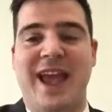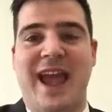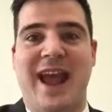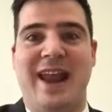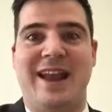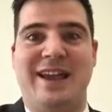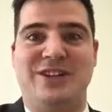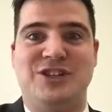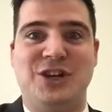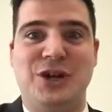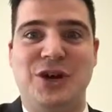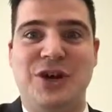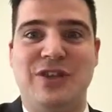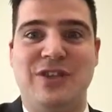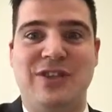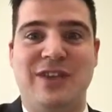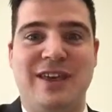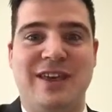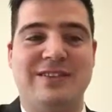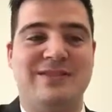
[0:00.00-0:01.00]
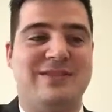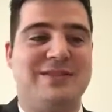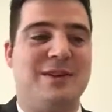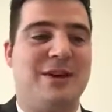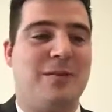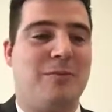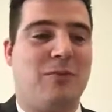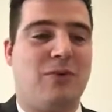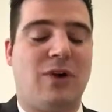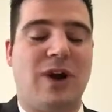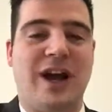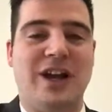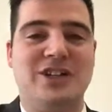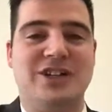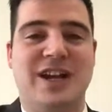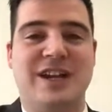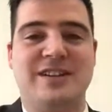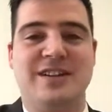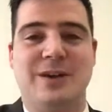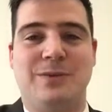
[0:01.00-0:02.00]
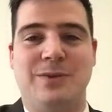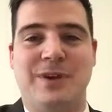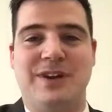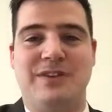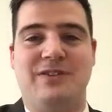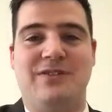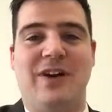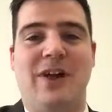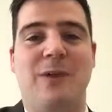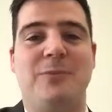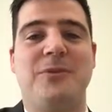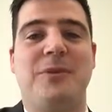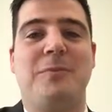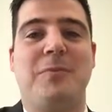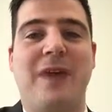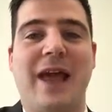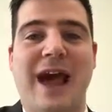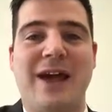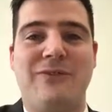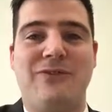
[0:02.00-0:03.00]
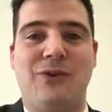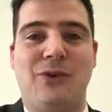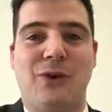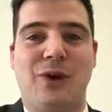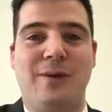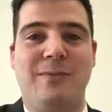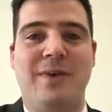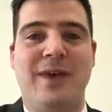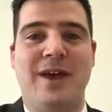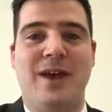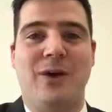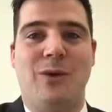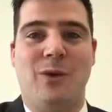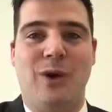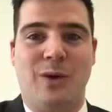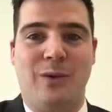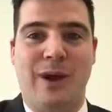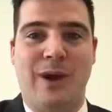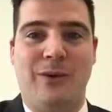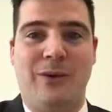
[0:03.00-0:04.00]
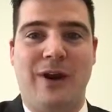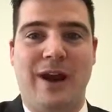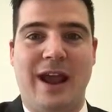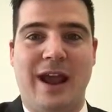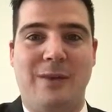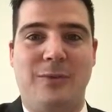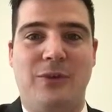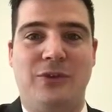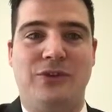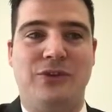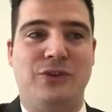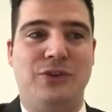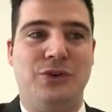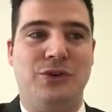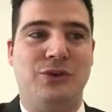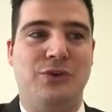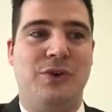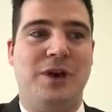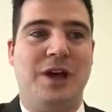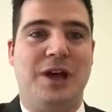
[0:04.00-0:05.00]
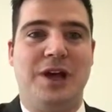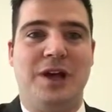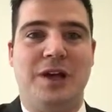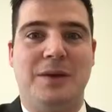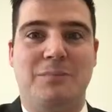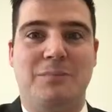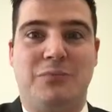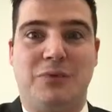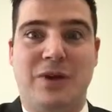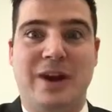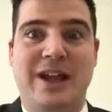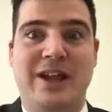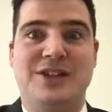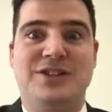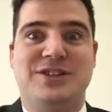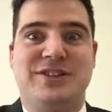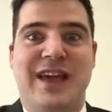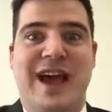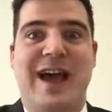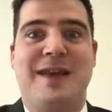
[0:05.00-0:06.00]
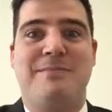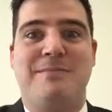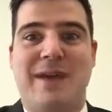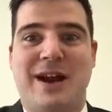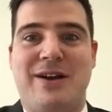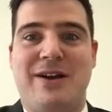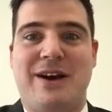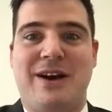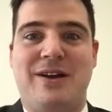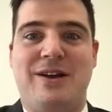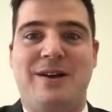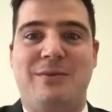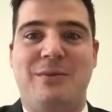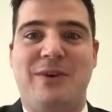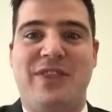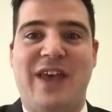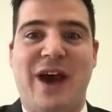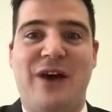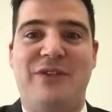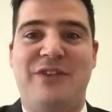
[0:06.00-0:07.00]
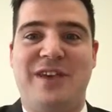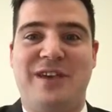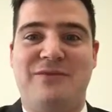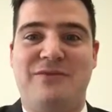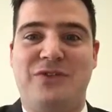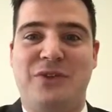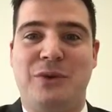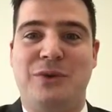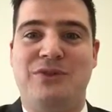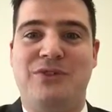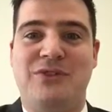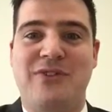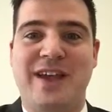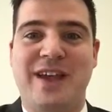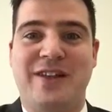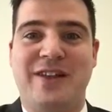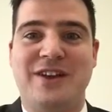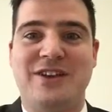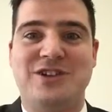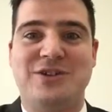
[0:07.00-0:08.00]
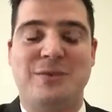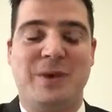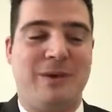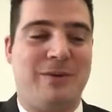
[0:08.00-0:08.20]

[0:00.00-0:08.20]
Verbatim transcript: And I took this project and we developed a platform where we were able to bridge that barrier without the influence of English.